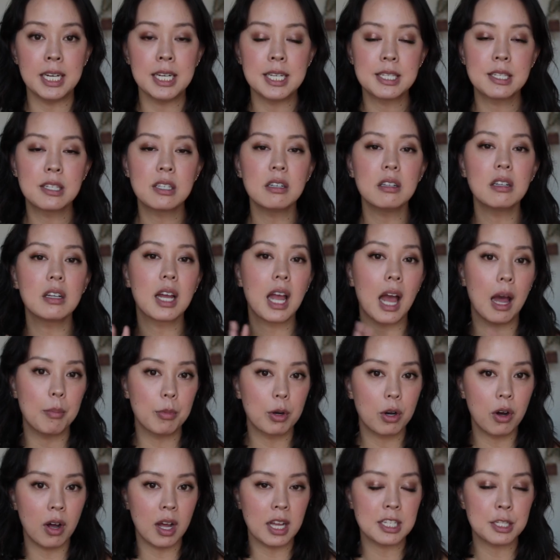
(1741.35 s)
It is still a
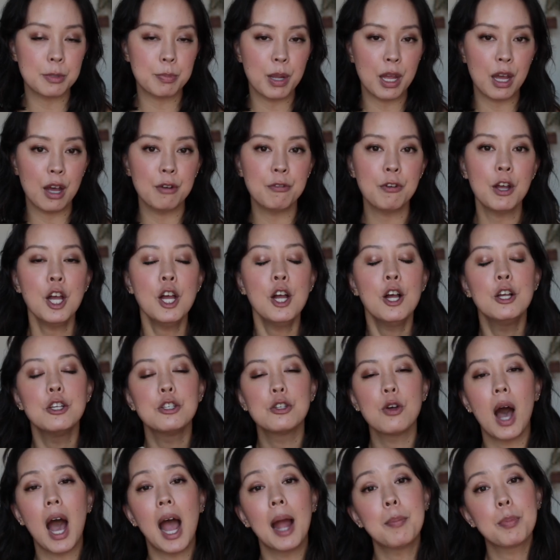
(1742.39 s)
chemical SPF,
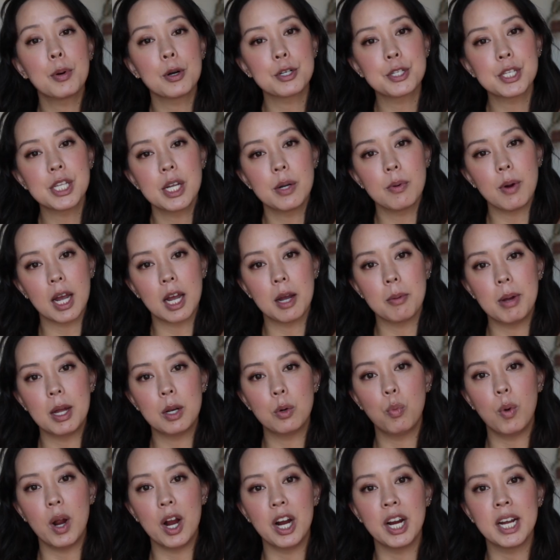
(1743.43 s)
so I personally
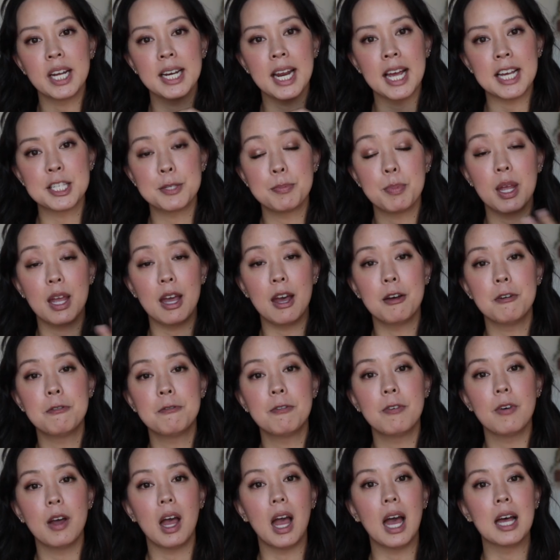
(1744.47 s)
recommend wearing an SPF
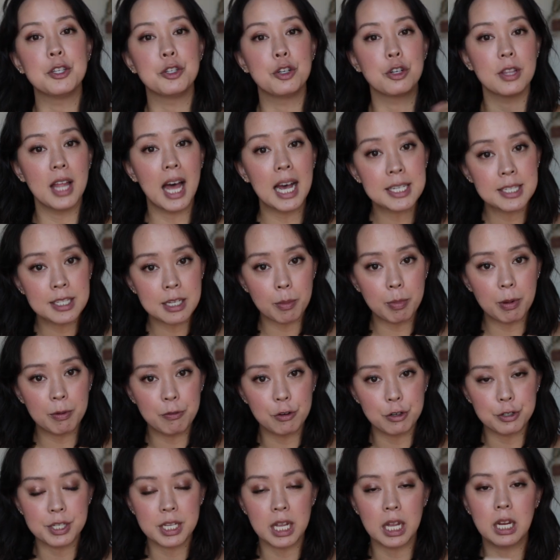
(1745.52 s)
as your last step of
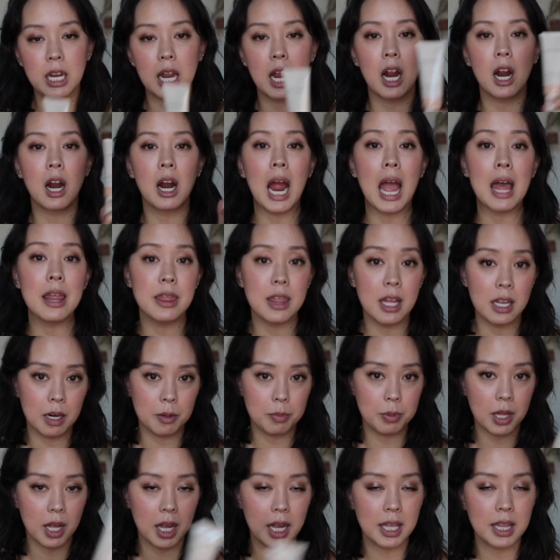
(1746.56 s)
your skincare and then
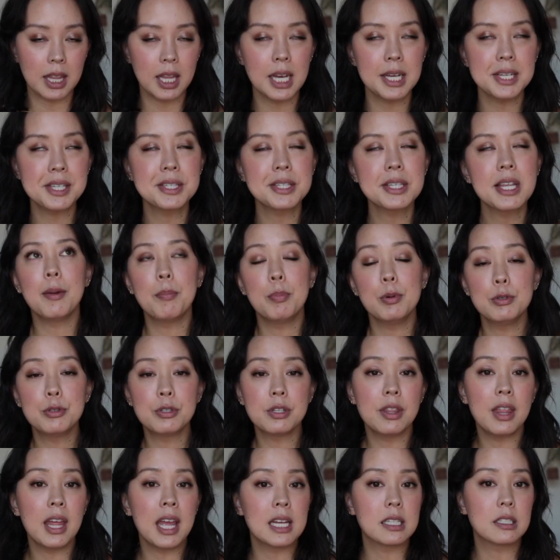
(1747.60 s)
applying this. They
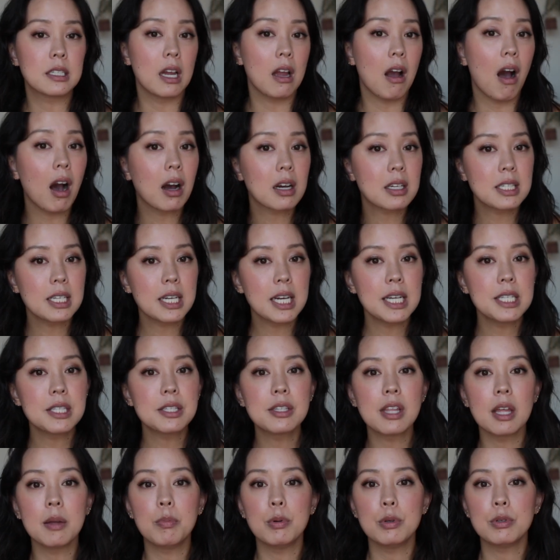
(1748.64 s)
boosted the
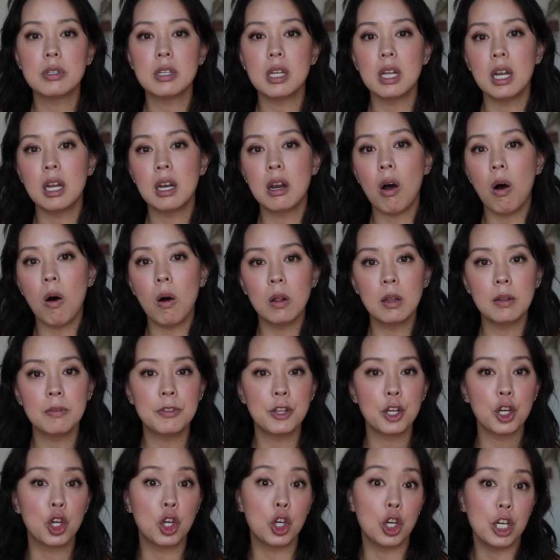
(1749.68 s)
antioxidants, they boosted all
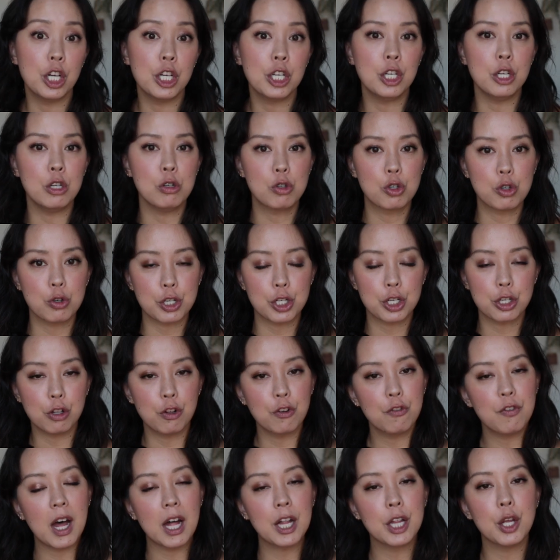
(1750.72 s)
of the good
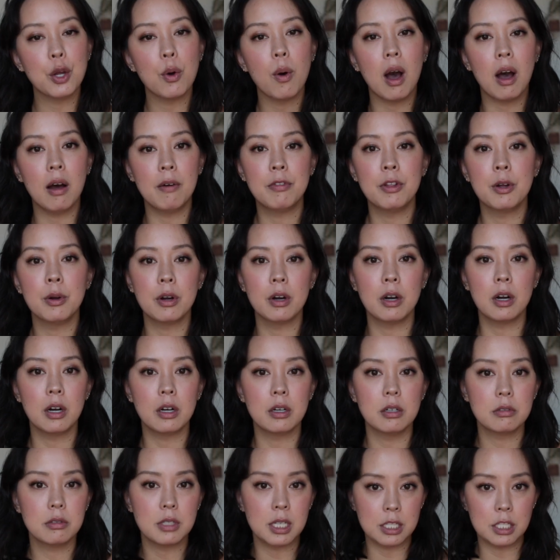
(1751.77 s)
nutritional value of
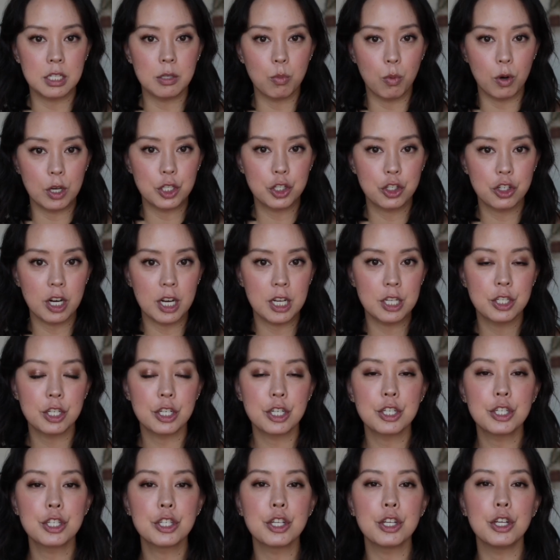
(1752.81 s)
their tinted
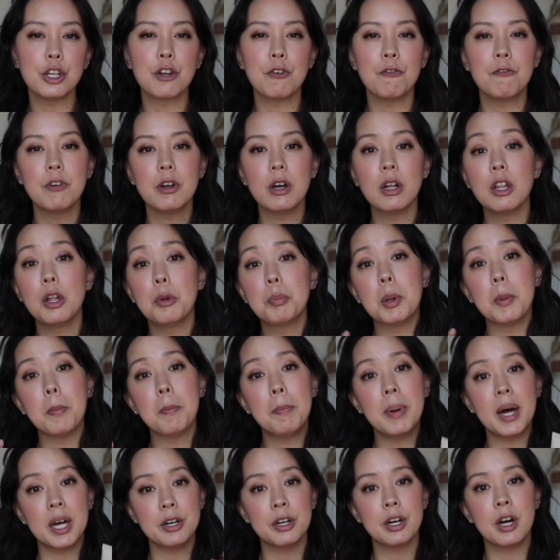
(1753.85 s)
moisturizers, so you can feel a little
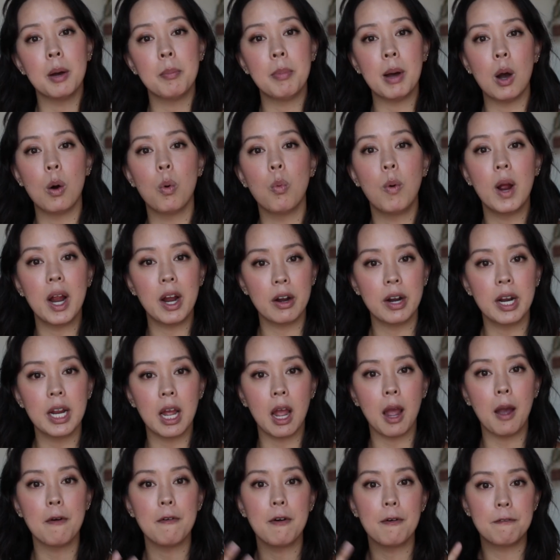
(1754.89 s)
bit better about
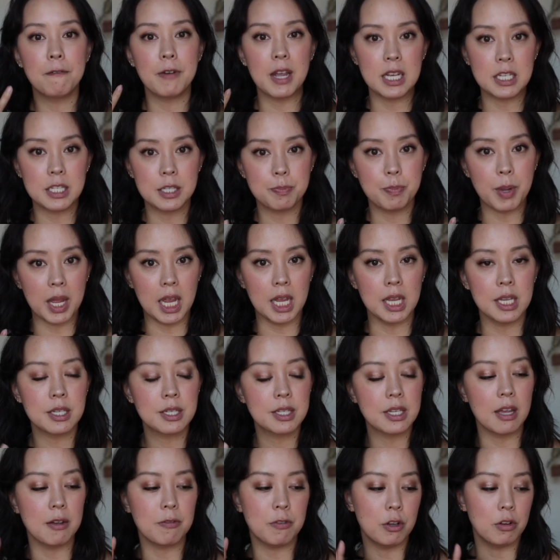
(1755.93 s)
wearing face
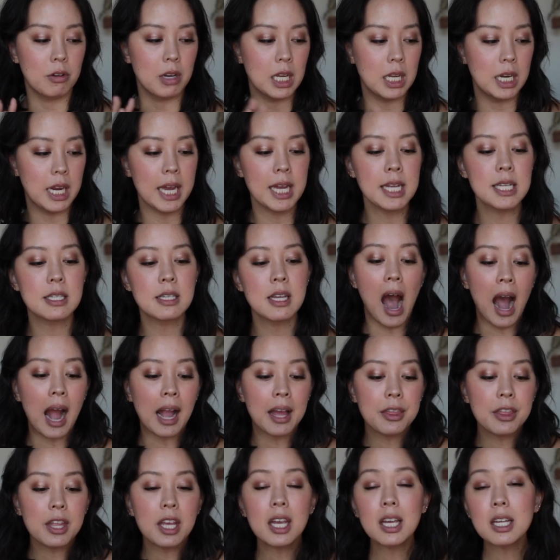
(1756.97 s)
base if you need it.
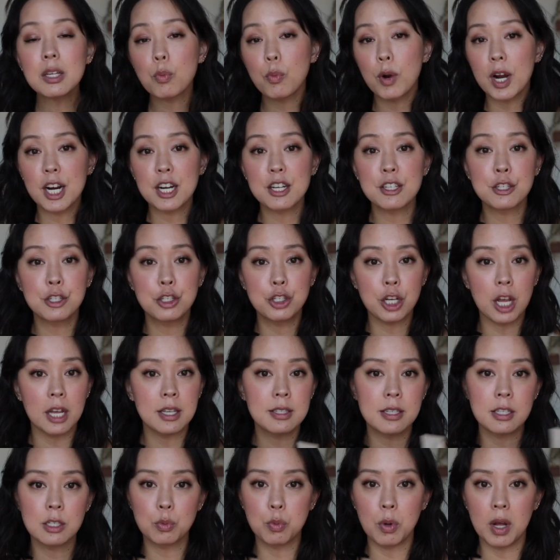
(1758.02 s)
I think it wears
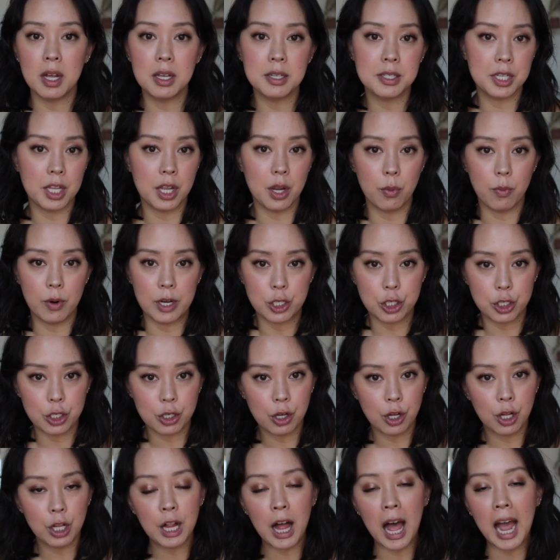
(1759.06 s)
just as well as the
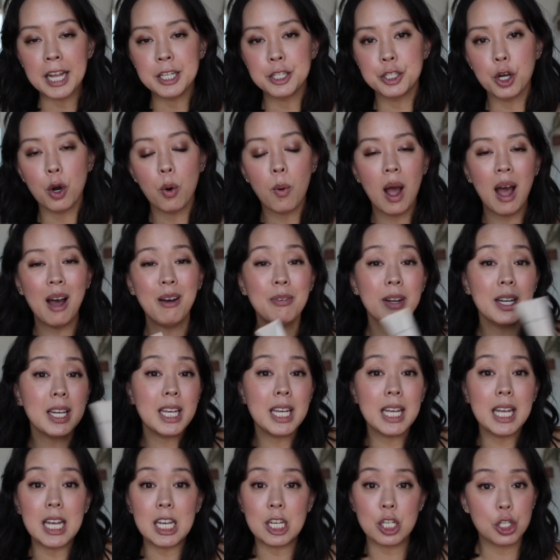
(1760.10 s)
original. I don't have
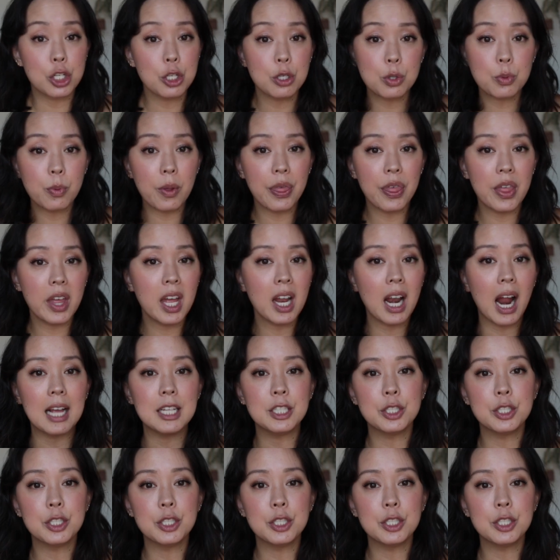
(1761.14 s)
any issues with it.